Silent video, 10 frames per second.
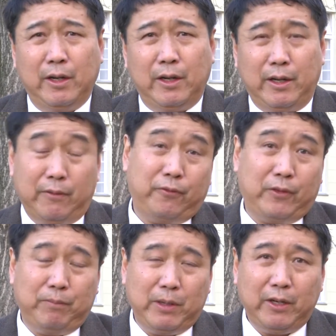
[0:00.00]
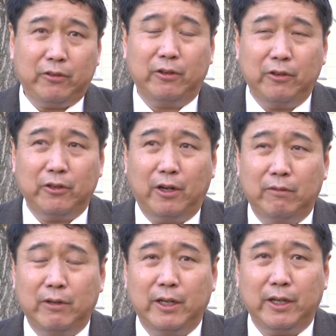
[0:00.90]
if the patient is
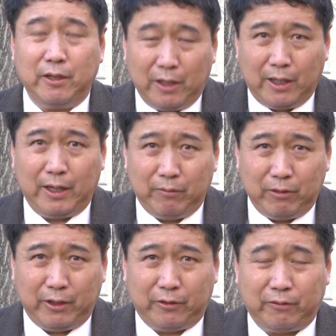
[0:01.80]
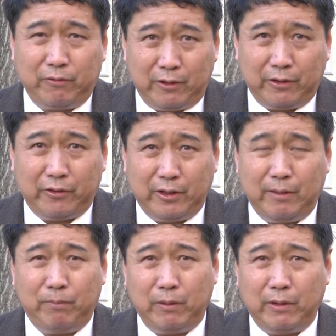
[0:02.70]
already at high risk, for
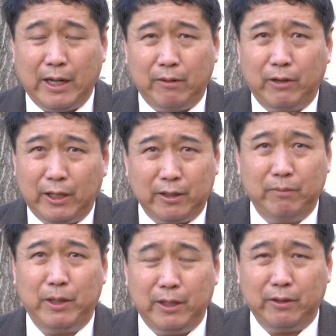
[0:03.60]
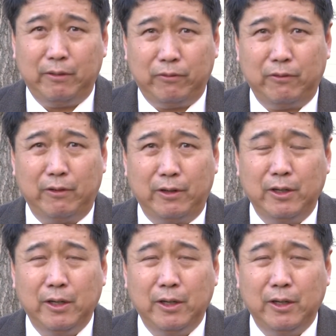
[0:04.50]
example, and recommended for